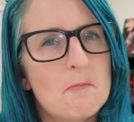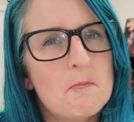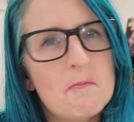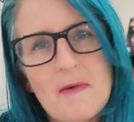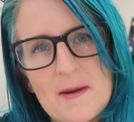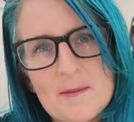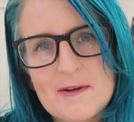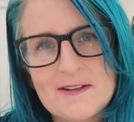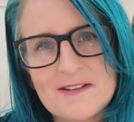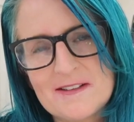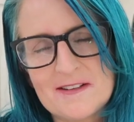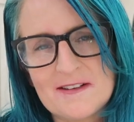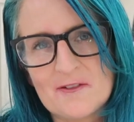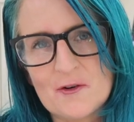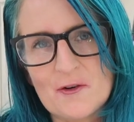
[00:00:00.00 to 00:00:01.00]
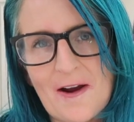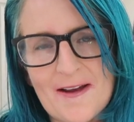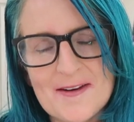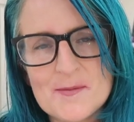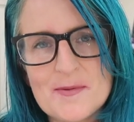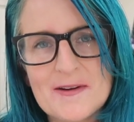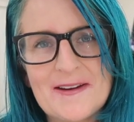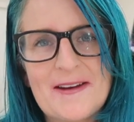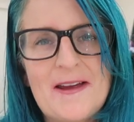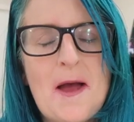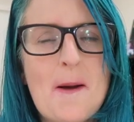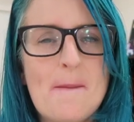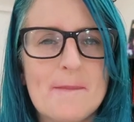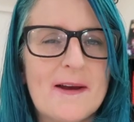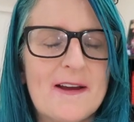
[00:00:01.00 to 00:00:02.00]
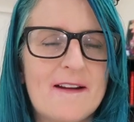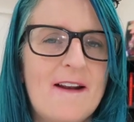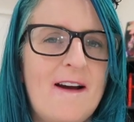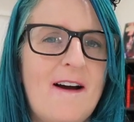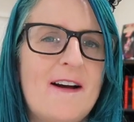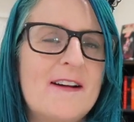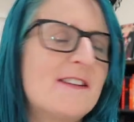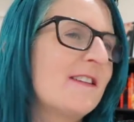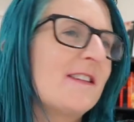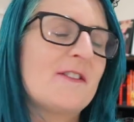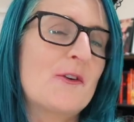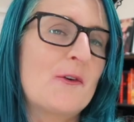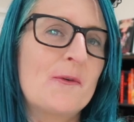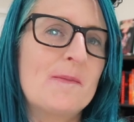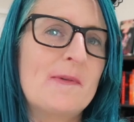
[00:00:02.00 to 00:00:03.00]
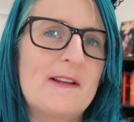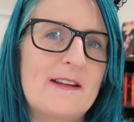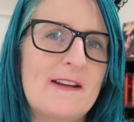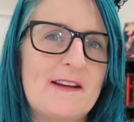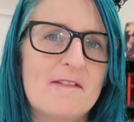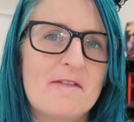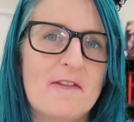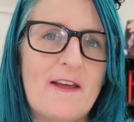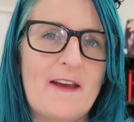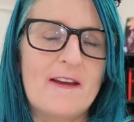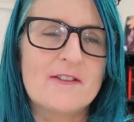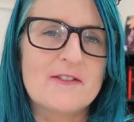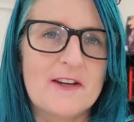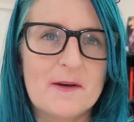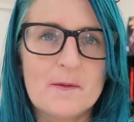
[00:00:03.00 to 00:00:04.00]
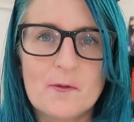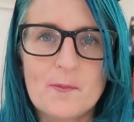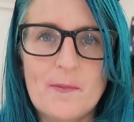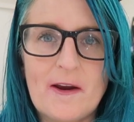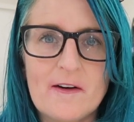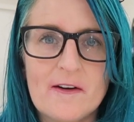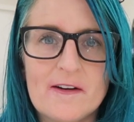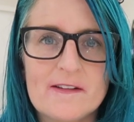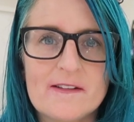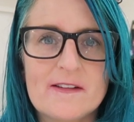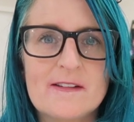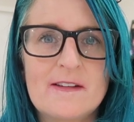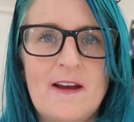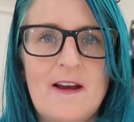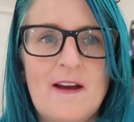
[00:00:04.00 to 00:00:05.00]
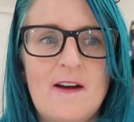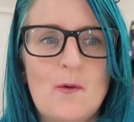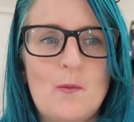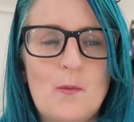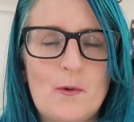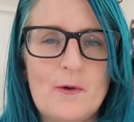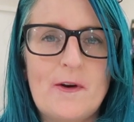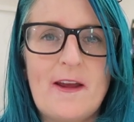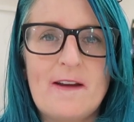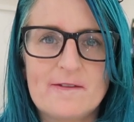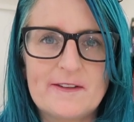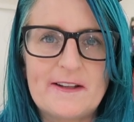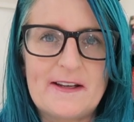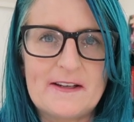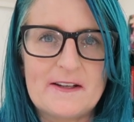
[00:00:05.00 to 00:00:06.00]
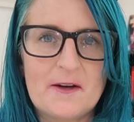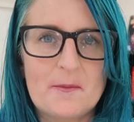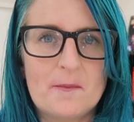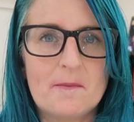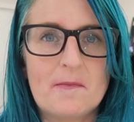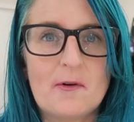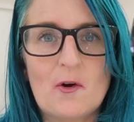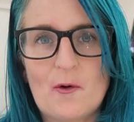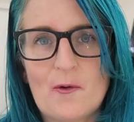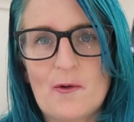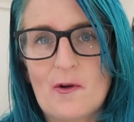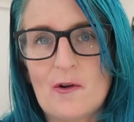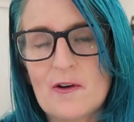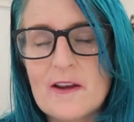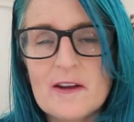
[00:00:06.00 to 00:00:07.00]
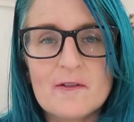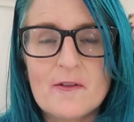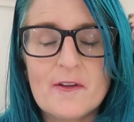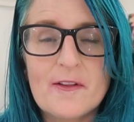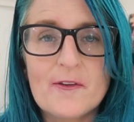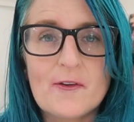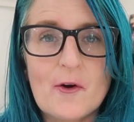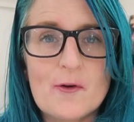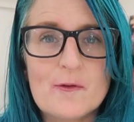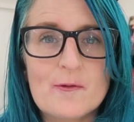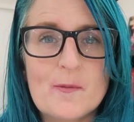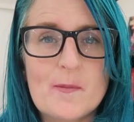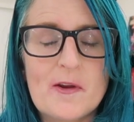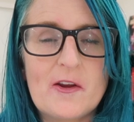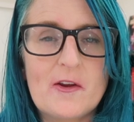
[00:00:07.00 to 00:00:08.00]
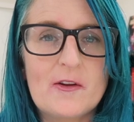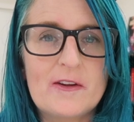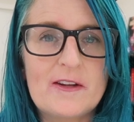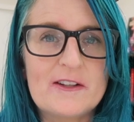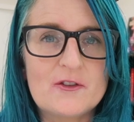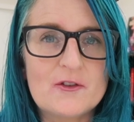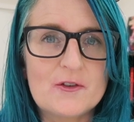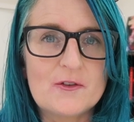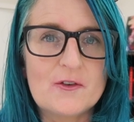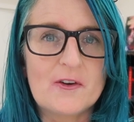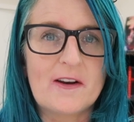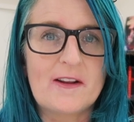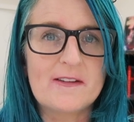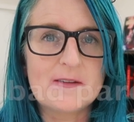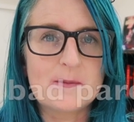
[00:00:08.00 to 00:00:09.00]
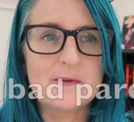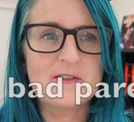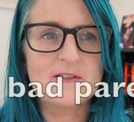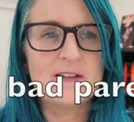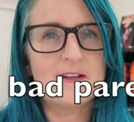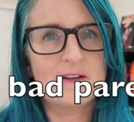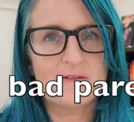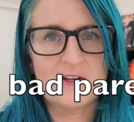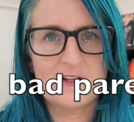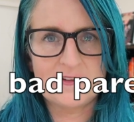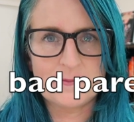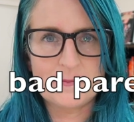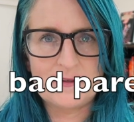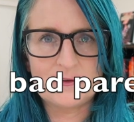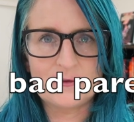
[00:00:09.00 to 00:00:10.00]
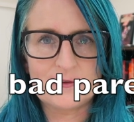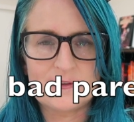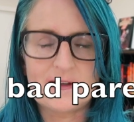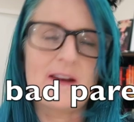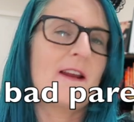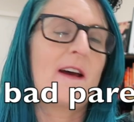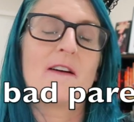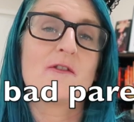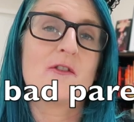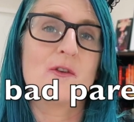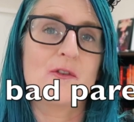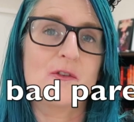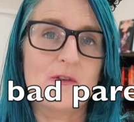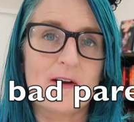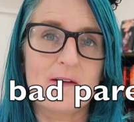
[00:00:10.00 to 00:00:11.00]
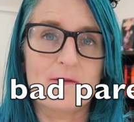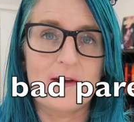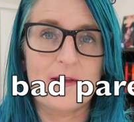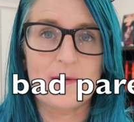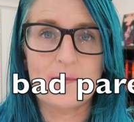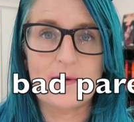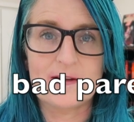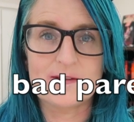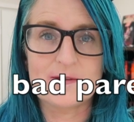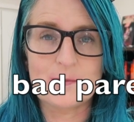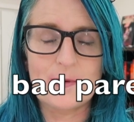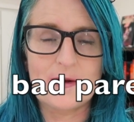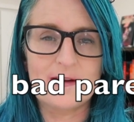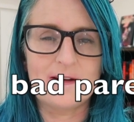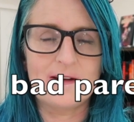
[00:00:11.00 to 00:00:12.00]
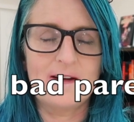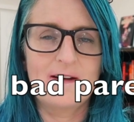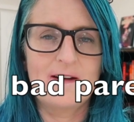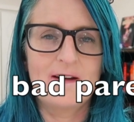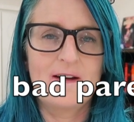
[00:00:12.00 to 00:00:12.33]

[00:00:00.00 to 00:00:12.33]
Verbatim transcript: maybe it didn't try to be, but I just don't believe that Jacob's parents would have let him go looking for this home for peculiar children, especially given his mental state after his grandfather passed away.